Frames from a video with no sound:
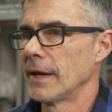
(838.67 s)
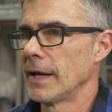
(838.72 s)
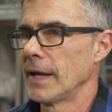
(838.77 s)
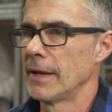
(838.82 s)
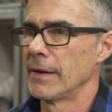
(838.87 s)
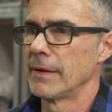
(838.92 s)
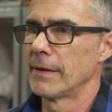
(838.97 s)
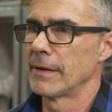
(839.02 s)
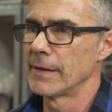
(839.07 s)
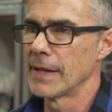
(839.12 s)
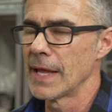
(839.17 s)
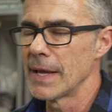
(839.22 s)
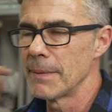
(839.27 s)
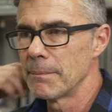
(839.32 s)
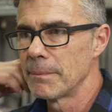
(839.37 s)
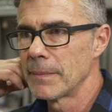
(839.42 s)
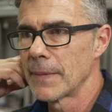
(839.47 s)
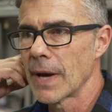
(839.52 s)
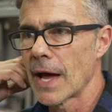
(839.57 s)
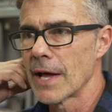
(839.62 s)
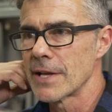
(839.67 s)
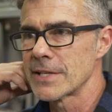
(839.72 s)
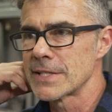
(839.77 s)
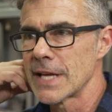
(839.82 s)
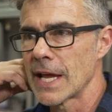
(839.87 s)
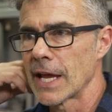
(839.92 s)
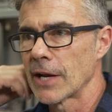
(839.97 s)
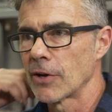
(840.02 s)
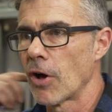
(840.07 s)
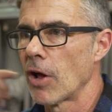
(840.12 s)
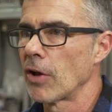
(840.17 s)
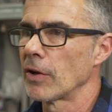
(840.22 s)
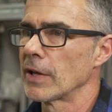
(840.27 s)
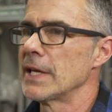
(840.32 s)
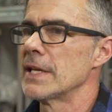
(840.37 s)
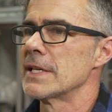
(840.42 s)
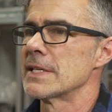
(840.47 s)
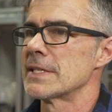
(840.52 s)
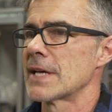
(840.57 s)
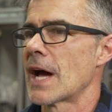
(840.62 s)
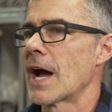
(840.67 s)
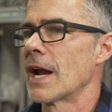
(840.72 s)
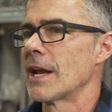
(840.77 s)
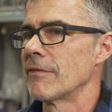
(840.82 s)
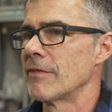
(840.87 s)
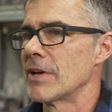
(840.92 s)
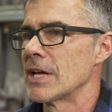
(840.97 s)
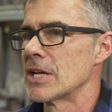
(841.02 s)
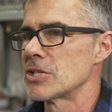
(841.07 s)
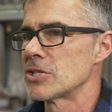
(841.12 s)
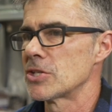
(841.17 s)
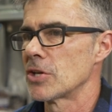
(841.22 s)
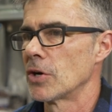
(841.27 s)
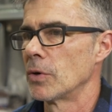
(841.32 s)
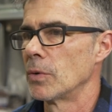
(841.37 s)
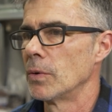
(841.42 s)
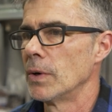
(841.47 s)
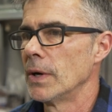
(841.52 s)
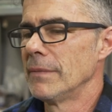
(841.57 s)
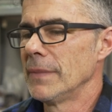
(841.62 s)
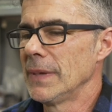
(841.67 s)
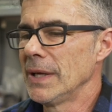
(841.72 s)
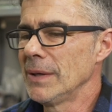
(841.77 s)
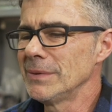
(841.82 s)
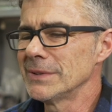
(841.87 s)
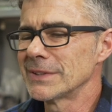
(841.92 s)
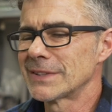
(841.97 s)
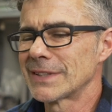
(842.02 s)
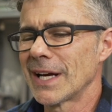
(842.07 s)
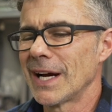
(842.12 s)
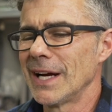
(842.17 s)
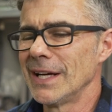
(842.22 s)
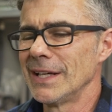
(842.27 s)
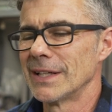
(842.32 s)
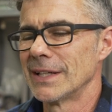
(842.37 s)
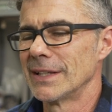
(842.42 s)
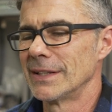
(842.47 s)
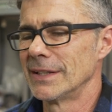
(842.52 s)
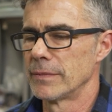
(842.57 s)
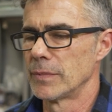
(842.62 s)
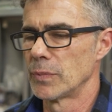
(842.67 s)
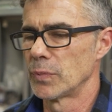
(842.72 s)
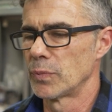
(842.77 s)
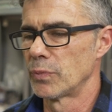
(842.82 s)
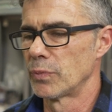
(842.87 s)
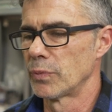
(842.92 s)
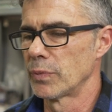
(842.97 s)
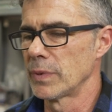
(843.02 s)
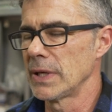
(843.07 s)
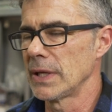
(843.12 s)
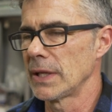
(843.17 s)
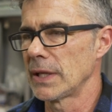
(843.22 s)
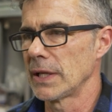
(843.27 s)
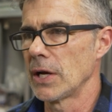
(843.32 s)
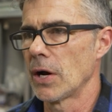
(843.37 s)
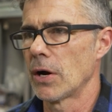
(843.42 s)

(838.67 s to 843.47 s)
and they got sand all inside of it. So it was kind of really